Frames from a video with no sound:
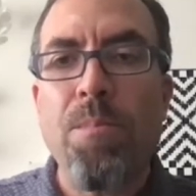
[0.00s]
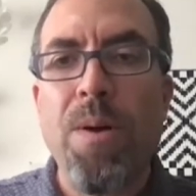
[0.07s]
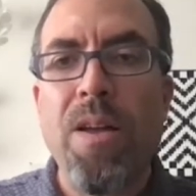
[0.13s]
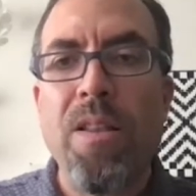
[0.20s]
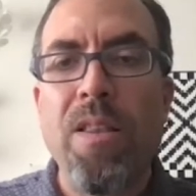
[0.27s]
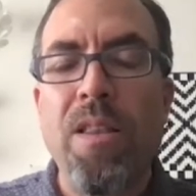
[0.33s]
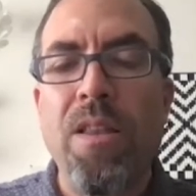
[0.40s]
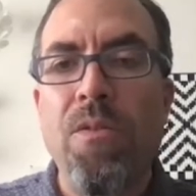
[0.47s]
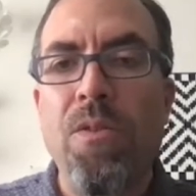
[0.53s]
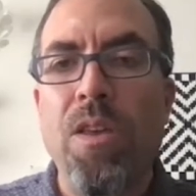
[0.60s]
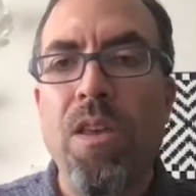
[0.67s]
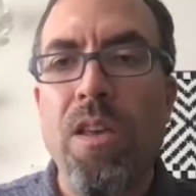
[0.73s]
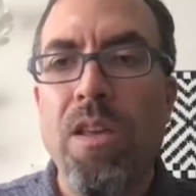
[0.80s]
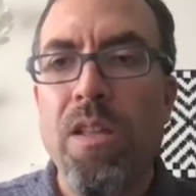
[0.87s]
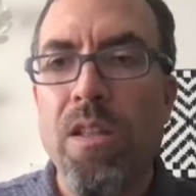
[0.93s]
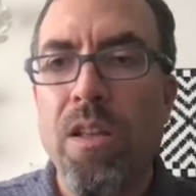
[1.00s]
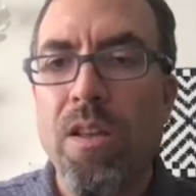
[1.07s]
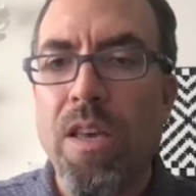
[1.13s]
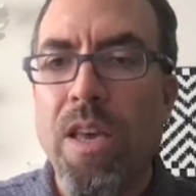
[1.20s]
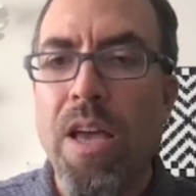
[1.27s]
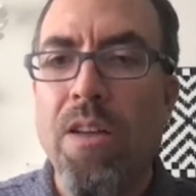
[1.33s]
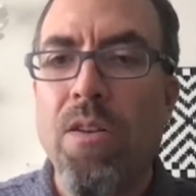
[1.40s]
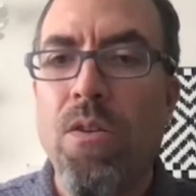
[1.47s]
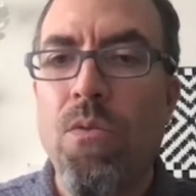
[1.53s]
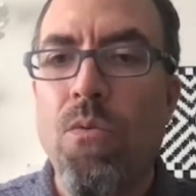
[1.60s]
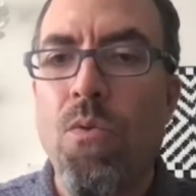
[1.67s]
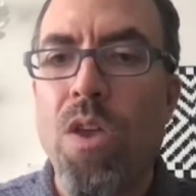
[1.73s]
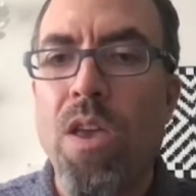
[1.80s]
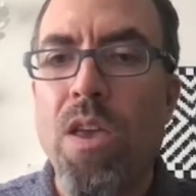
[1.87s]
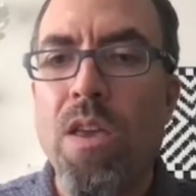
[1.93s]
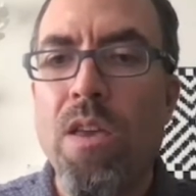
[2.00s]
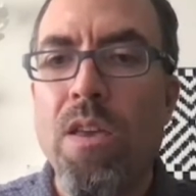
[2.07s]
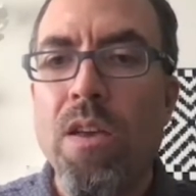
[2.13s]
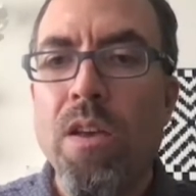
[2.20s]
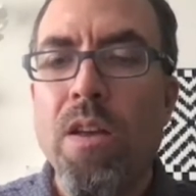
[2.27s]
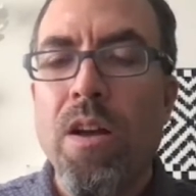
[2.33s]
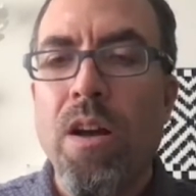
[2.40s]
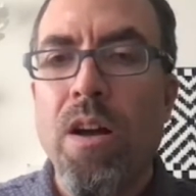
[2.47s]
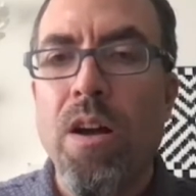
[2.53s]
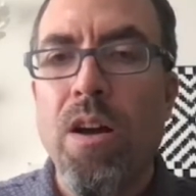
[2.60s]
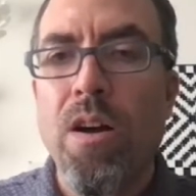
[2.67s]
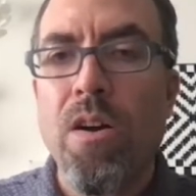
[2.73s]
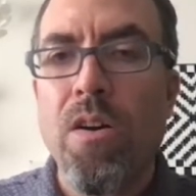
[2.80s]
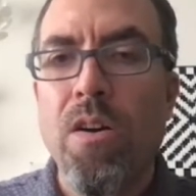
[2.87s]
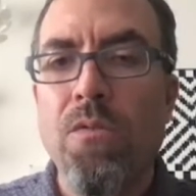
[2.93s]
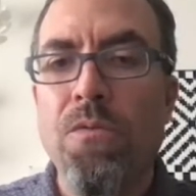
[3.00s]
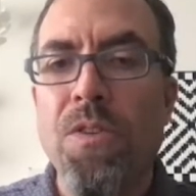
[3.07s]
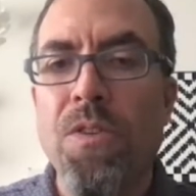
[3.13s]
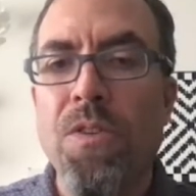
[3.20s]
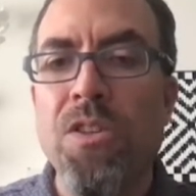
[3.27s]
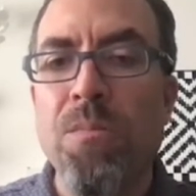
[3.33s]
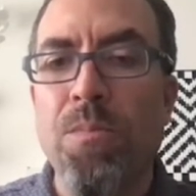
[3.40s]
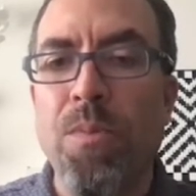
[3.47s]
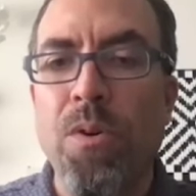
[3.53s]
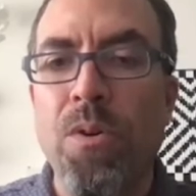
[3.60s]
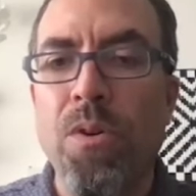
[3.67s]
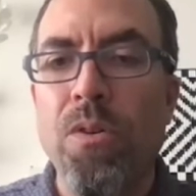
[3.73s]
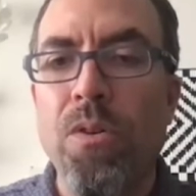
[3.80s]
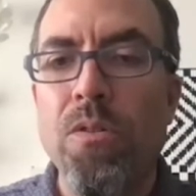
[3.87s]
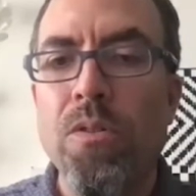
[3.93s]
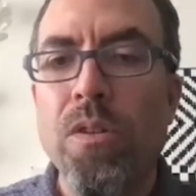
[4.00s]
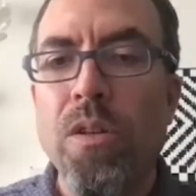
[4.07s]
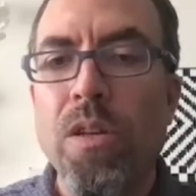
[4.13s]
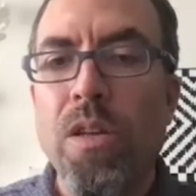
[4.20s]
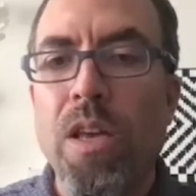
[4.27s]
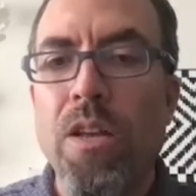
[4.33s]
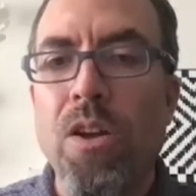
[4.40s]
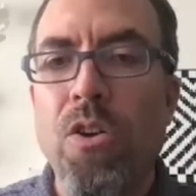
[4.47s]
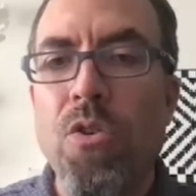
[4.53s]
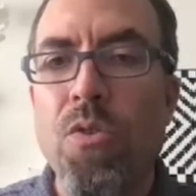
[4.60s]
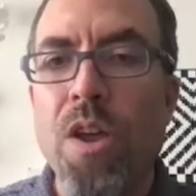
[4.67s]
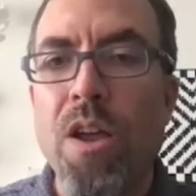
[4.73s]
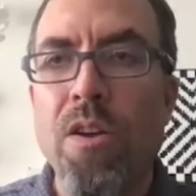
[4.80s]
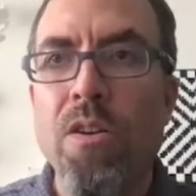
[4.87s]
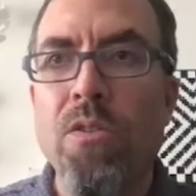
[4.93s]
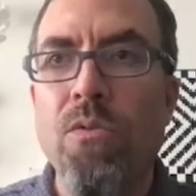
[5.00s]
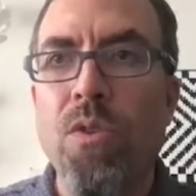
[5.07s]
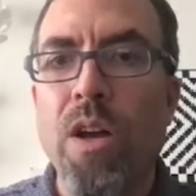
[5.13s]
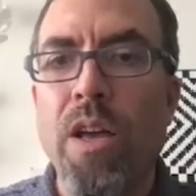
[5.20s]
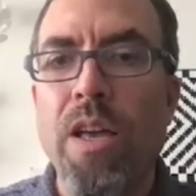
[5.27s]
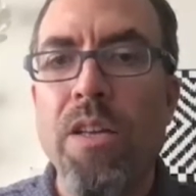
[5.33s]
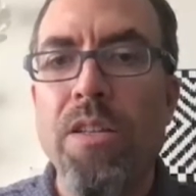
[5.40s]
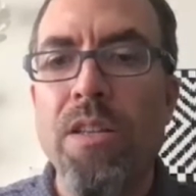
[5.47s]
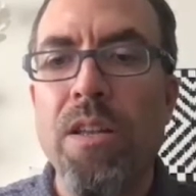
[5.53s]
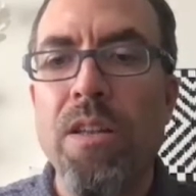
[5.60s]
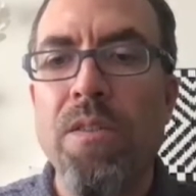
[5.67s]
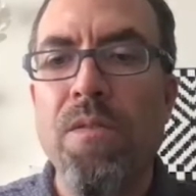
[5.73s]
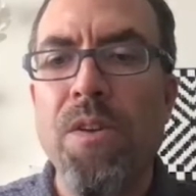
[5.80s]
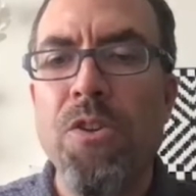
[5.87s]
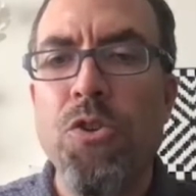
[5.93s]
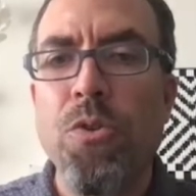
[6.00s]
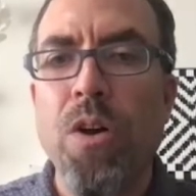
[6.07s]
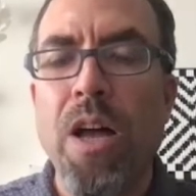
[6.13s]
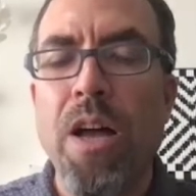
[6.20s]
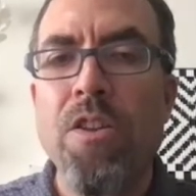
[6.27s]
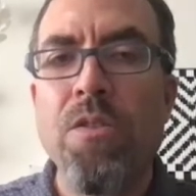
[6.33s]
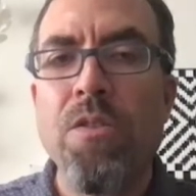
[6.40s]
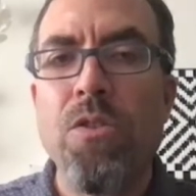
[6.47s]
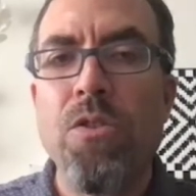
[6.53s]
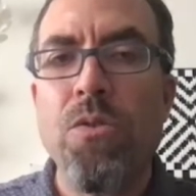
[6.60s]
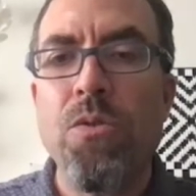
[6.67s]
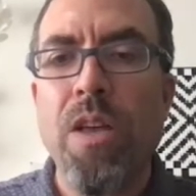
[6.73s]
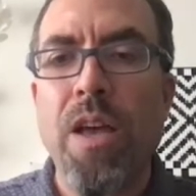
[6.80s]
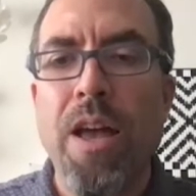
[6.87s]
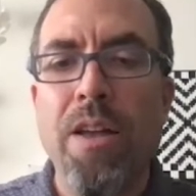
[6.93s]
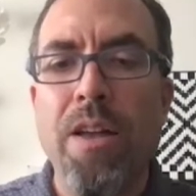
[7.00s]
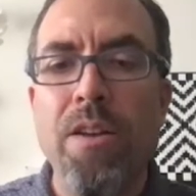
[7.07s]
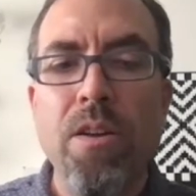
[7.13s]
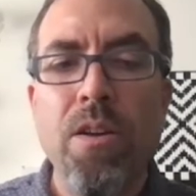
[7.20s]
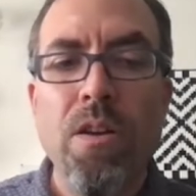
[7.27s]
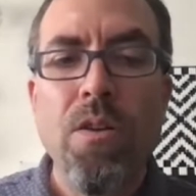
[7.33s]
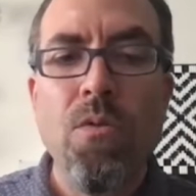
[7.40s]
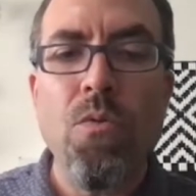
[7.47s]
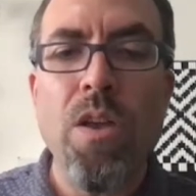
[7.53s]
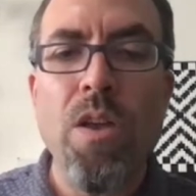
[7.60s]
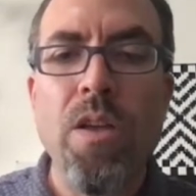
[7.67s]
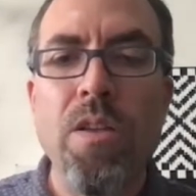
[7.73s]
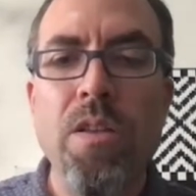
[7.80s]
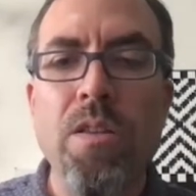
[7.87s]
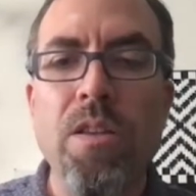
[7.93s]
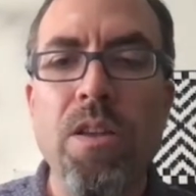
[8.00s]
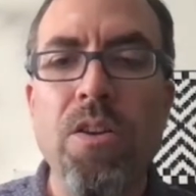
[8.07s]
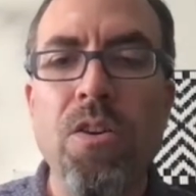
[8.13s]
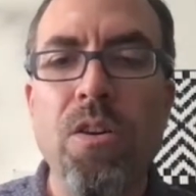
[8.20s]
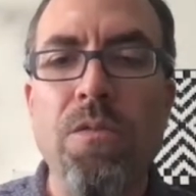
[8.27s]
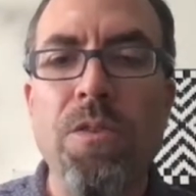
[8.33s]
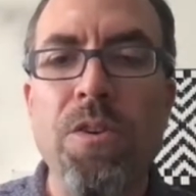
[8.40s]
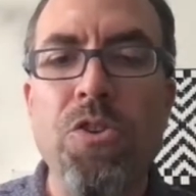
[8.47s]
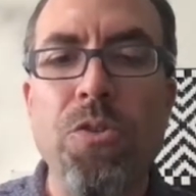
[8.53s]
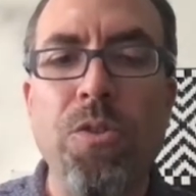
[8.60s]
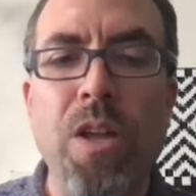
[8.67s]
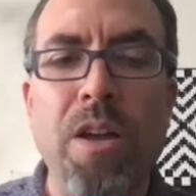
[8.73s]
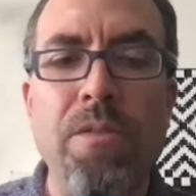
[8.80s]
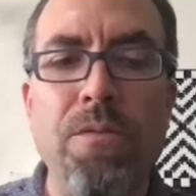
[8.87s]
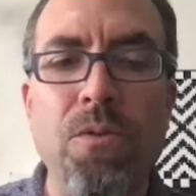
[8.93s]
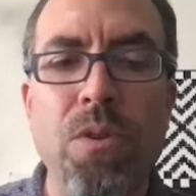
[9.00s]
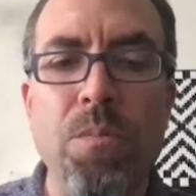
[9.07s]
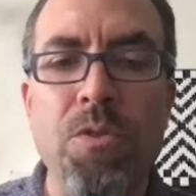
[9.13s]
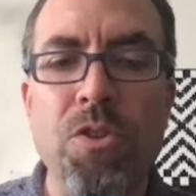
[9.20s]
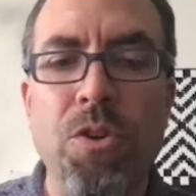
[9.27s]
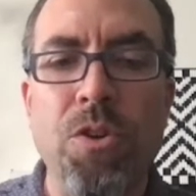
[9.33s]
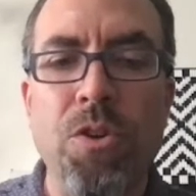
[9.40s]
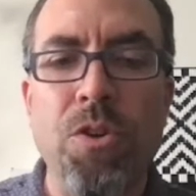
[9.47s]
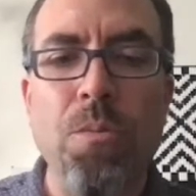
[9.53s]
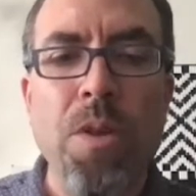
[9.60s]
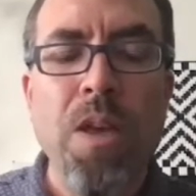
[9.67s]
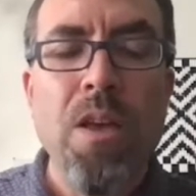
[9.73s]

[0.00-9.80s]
But yet we are visible in a coherent way as an individual. How do you do that with an artificial life form as a group?